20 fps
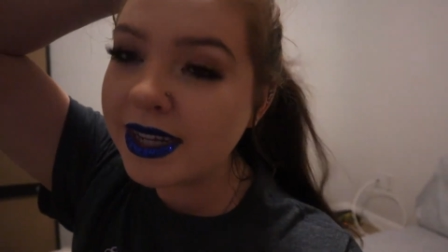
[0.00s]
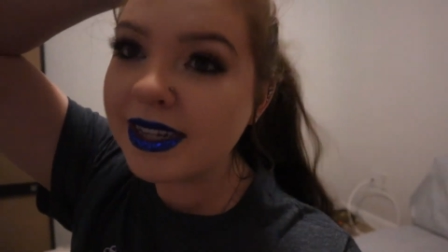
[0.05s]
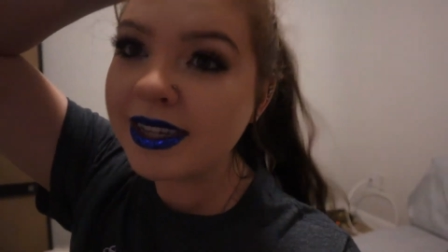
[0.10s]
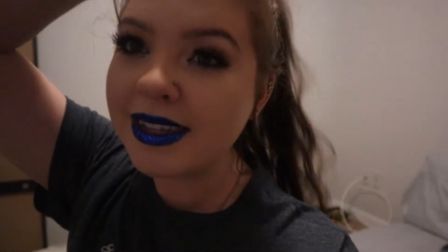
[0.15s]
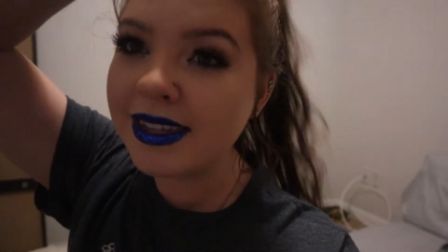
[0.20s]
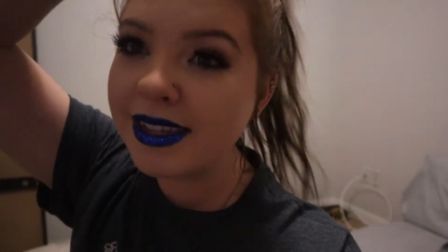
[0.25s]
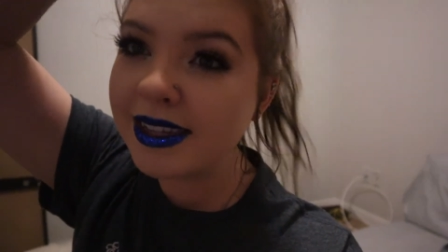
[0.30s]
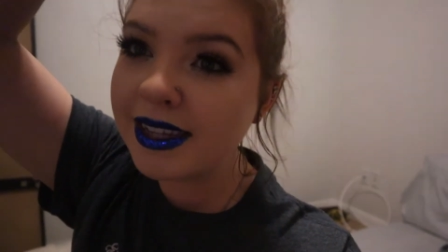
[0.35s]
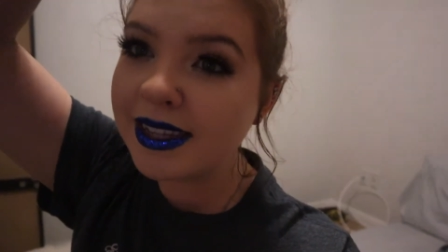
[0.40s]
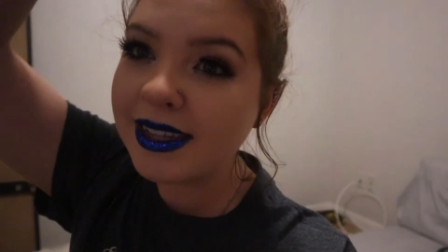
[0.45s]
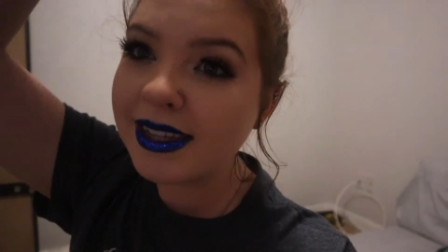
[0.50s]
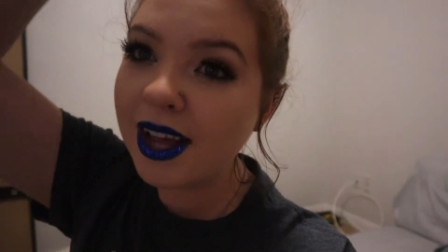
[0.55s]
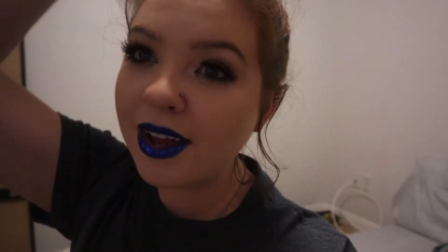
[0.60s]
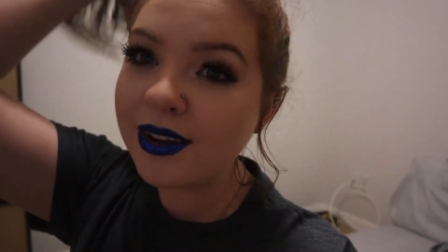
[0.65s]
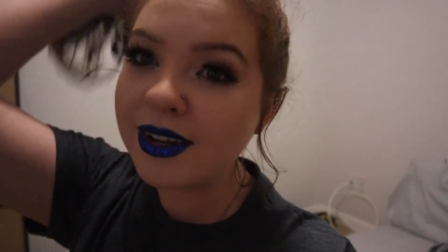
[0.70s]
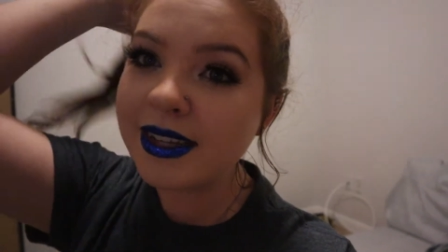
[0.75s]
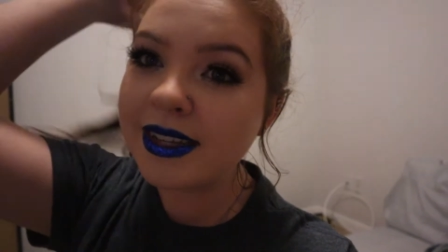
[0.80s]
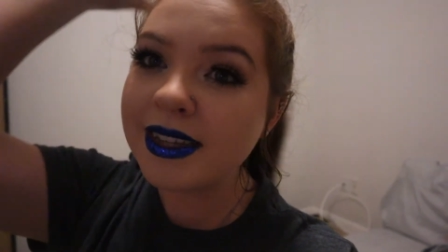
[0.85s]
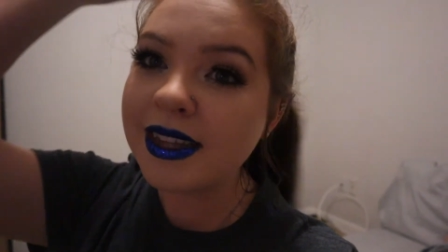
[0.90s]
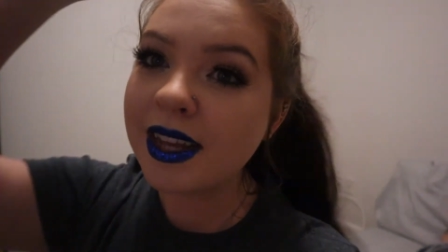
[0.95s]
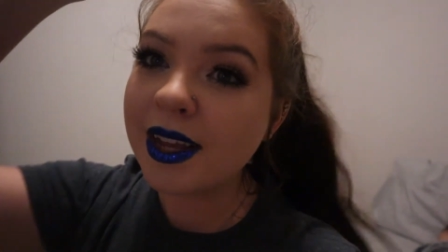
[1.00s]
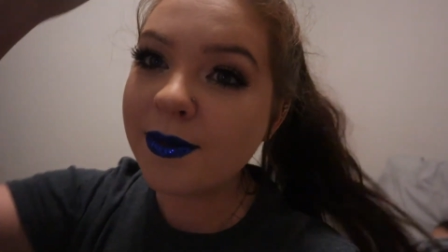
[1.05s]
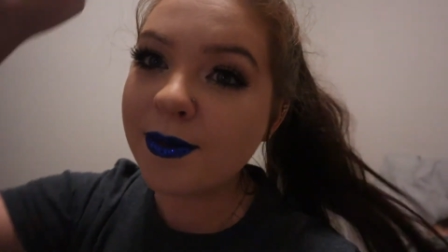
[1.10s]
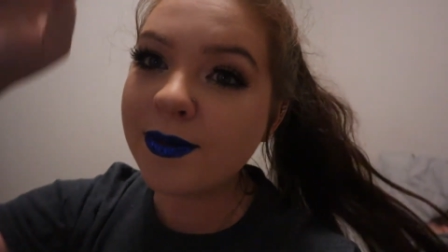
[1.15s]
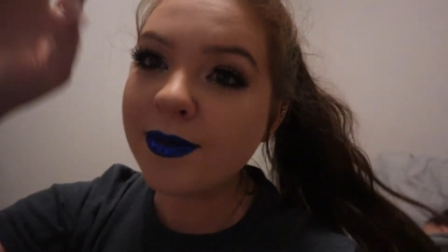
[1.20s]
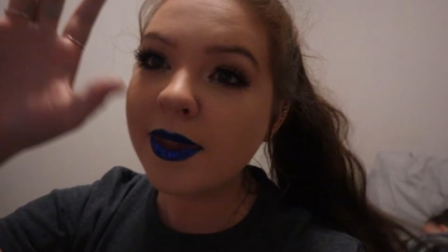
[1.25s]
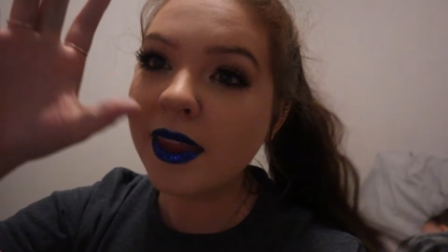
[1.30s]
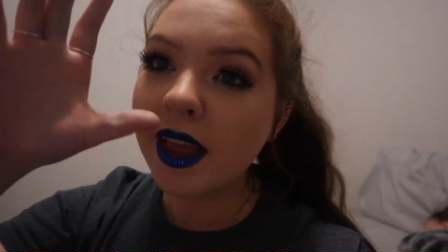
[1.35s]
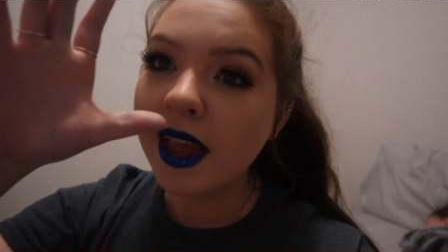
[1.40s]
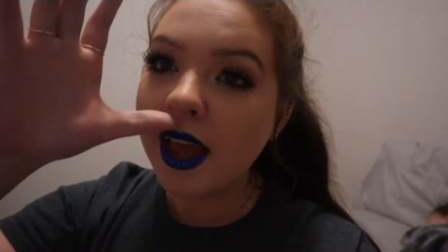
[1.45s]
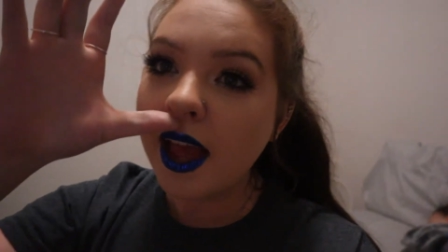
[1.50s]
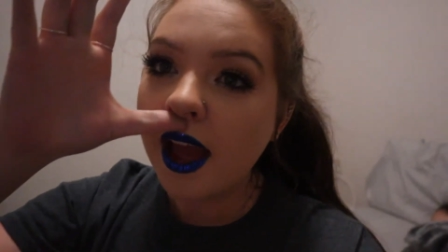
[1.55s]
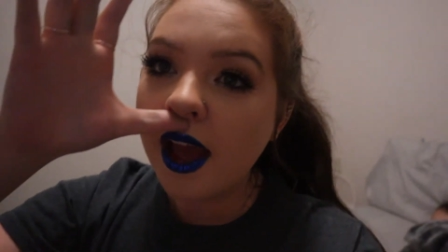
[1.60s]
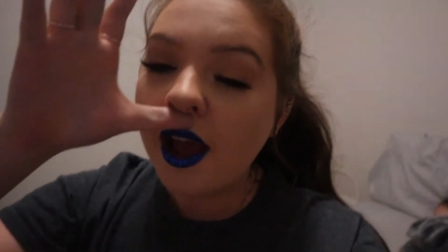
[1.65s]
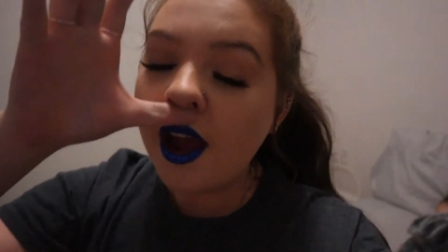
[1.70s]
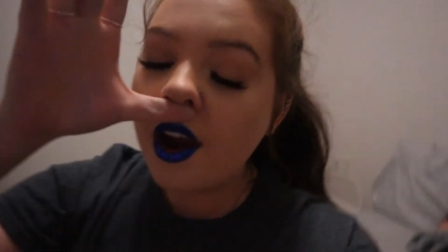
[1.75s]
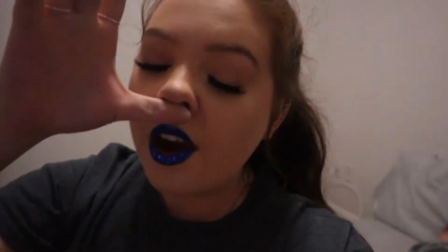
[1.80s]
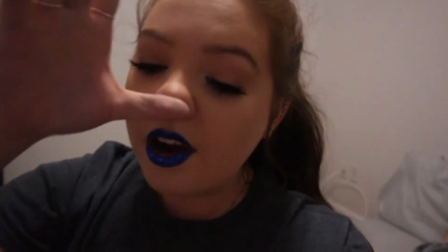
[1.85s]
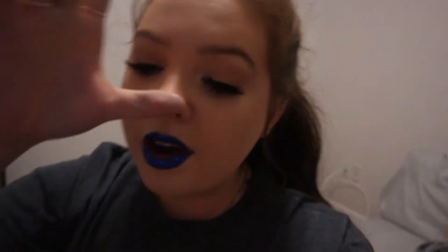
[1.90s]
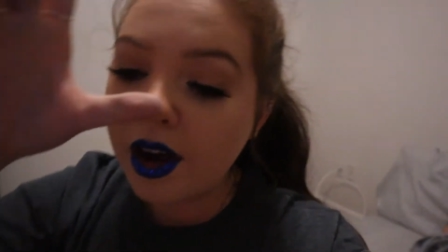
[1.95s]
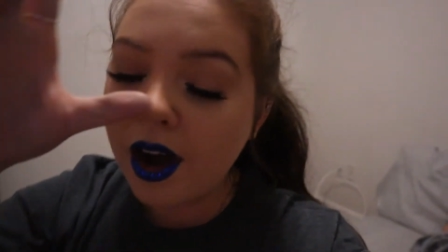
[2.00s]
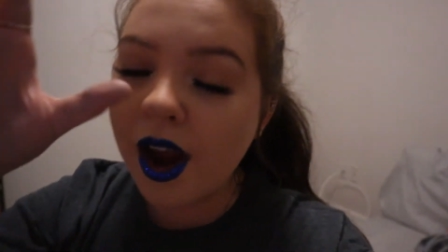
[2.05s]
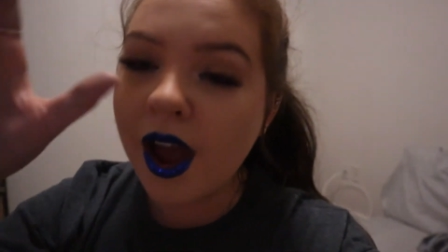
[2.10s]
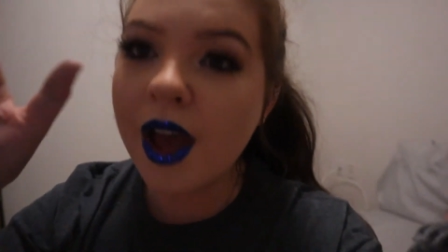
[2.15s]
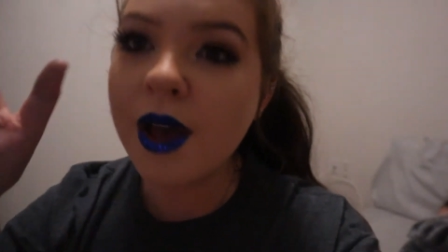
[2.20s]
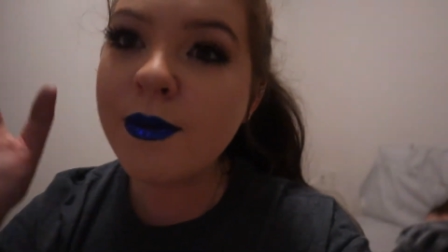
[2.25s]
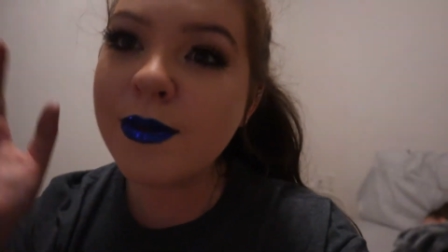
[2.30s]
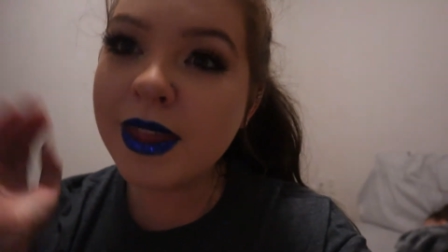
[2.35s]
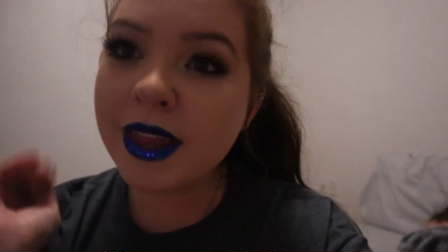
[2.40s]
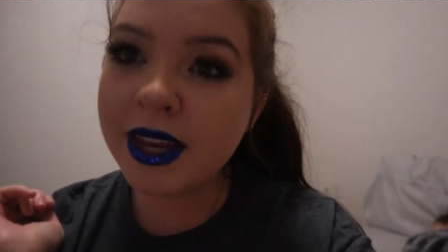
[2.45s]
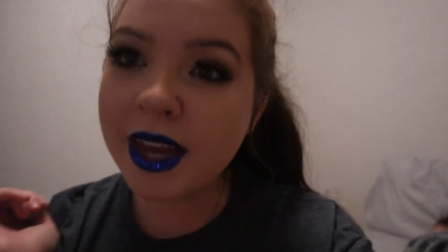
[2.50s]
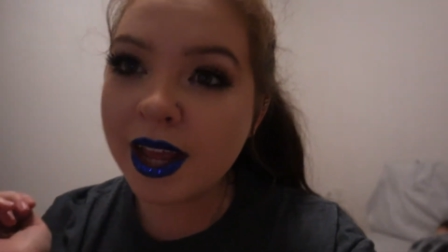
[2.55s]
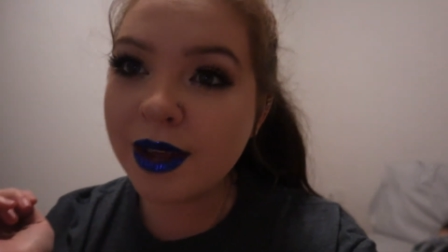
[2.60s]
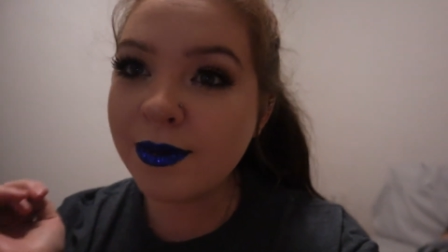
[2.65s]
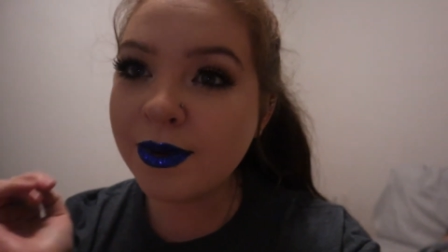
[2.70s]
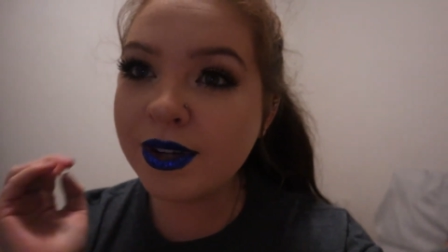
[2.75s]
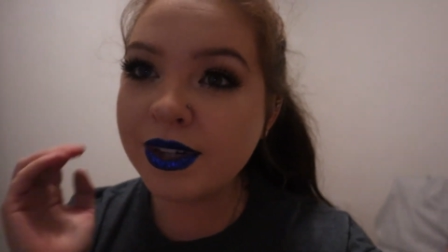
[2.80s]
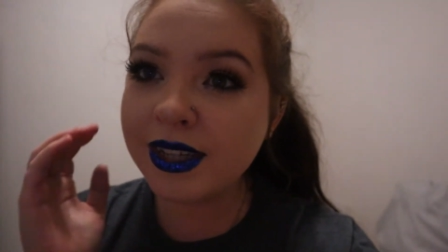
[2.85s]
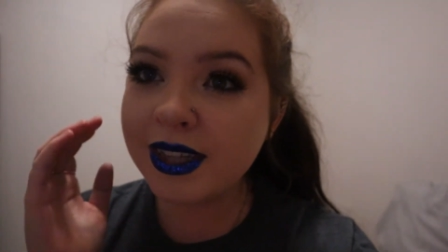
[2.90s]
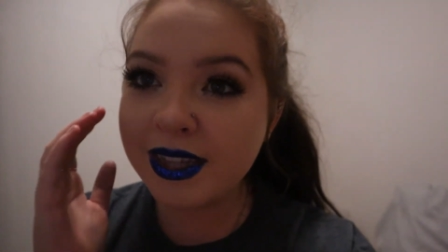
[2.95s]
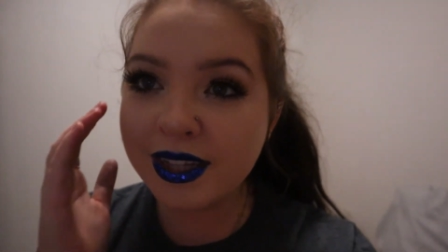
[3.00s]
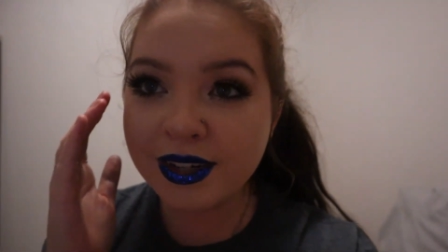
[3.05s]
is sound asleep. The neighbors,